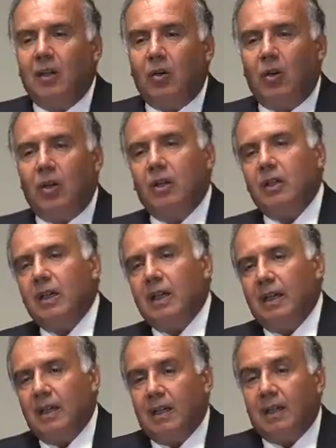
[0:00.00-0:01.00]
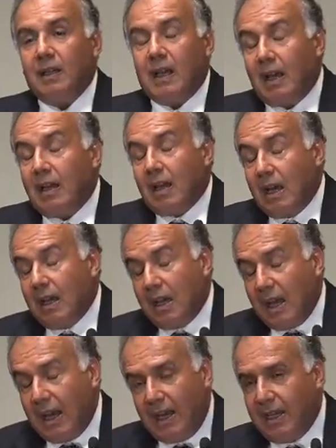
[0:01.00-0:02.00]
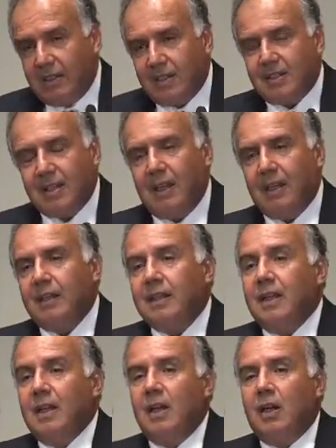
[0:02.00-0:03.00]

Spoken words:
or I hate to say it,